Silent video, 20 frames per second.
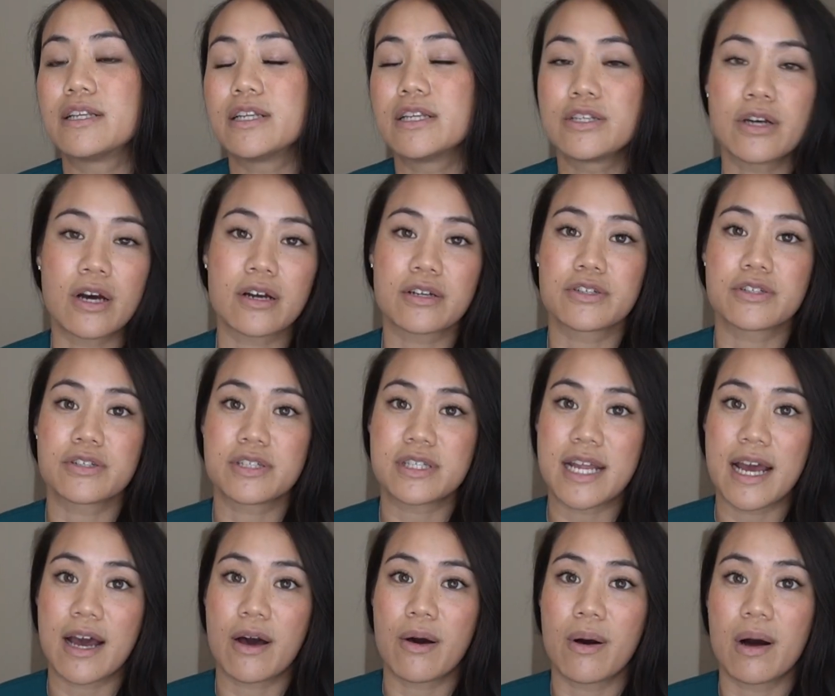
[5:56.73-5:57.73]
Doctors
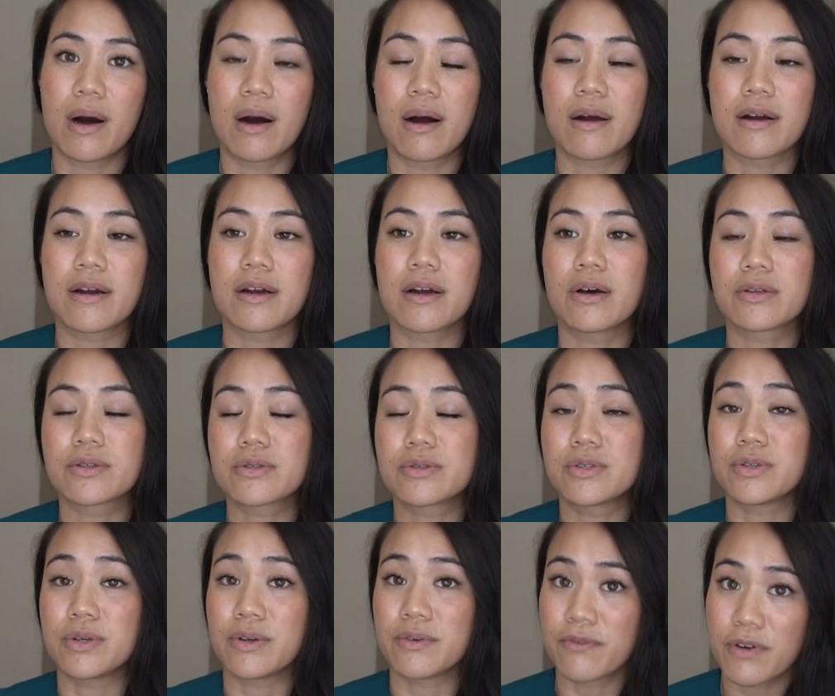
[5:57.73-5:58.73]
now are also
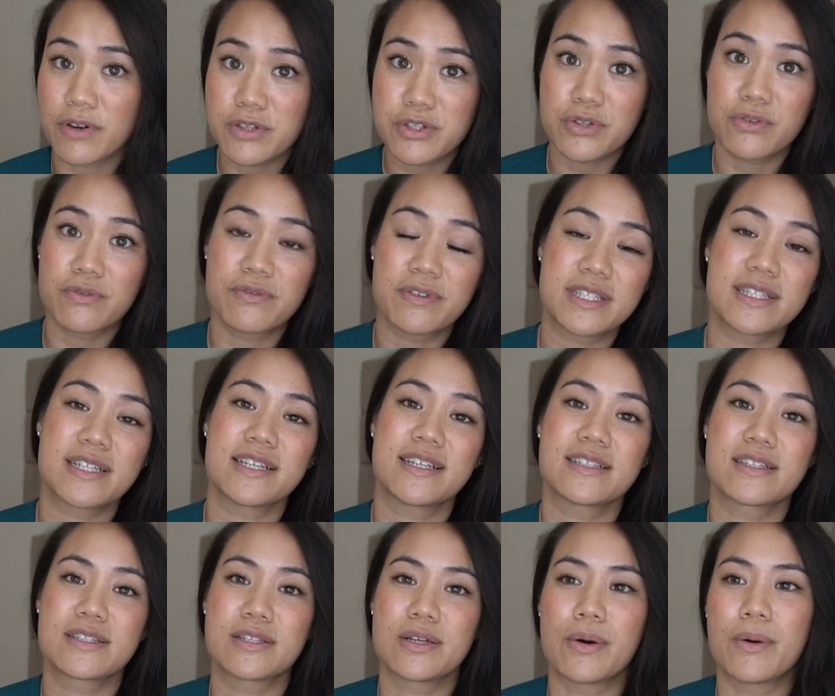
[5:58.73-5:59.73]
doing virtual
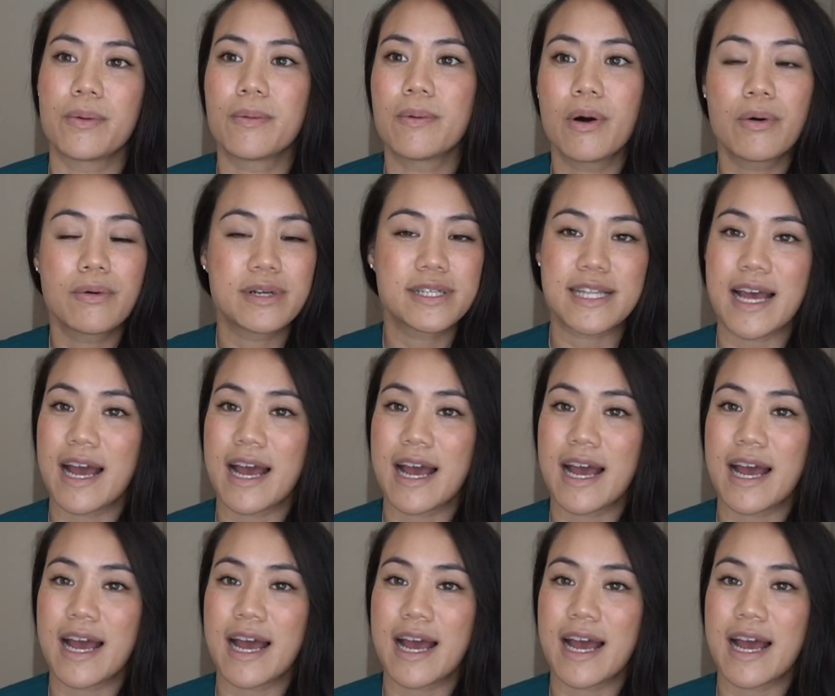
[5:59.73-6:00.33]
visits, so always